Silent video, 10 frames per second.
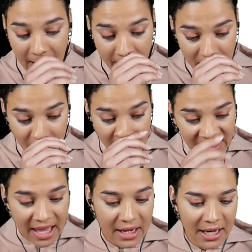I'm gonna go like
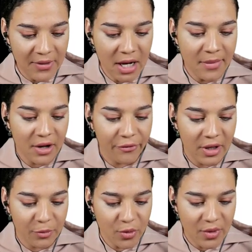that. And then I'm gonna
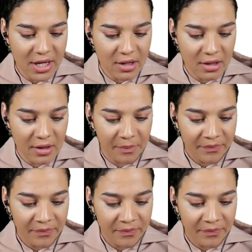flip through here